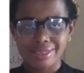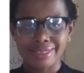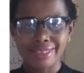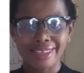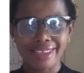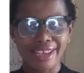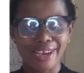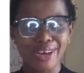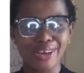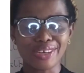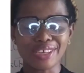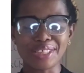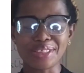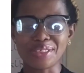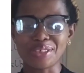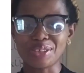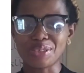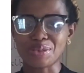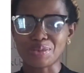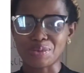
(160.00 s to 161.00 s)
The L in
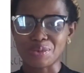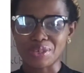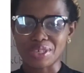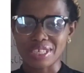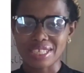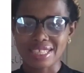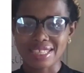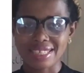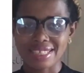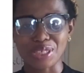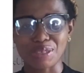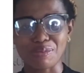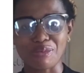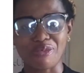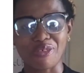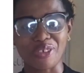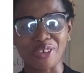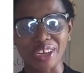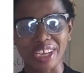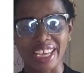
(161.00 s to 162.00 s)
these words
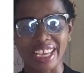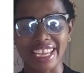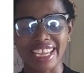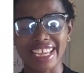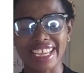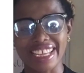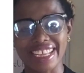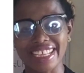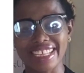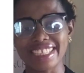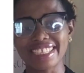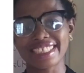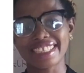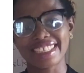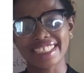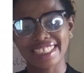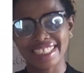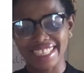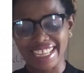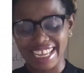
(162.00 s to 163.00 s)
before K is
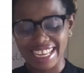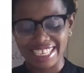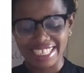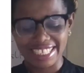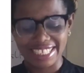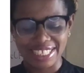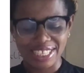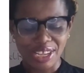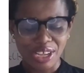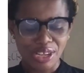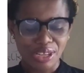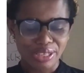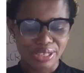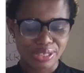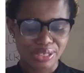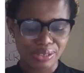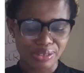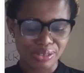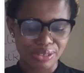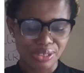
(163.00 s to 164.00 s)
silent.
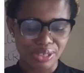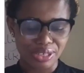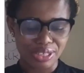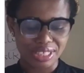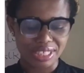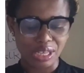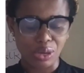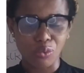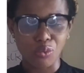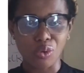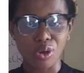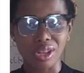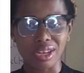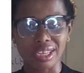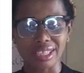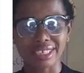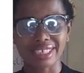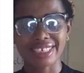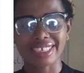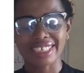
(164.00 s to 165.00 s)
So you don't say
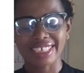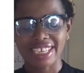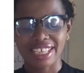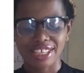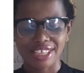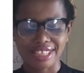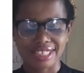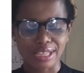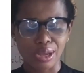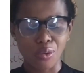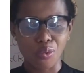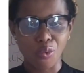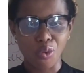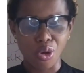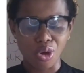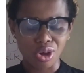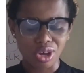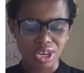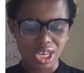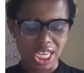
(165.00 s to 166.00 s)
walk, you say
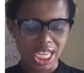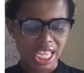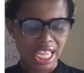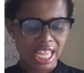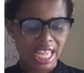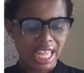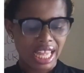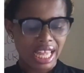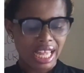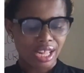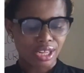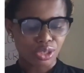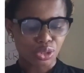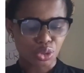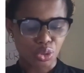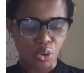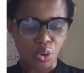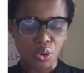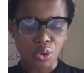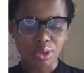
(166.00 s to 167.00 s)
walk,
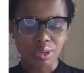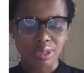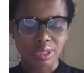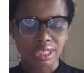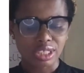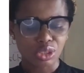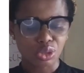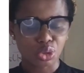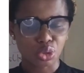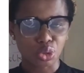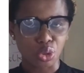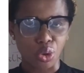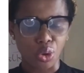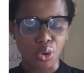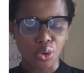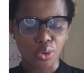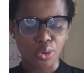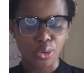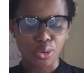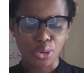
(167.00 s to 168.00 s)
talk,
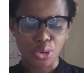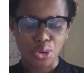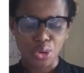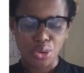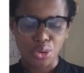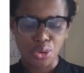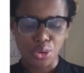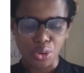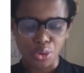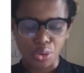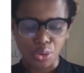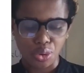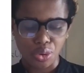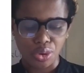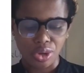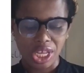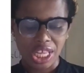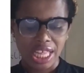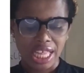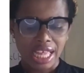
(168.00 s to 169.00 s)
chalk, yoke.
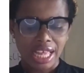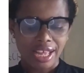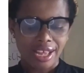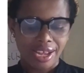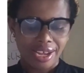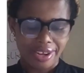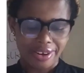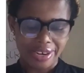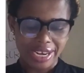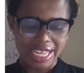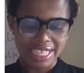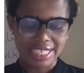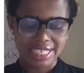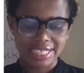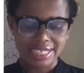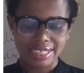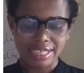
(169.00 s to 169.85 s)
All right.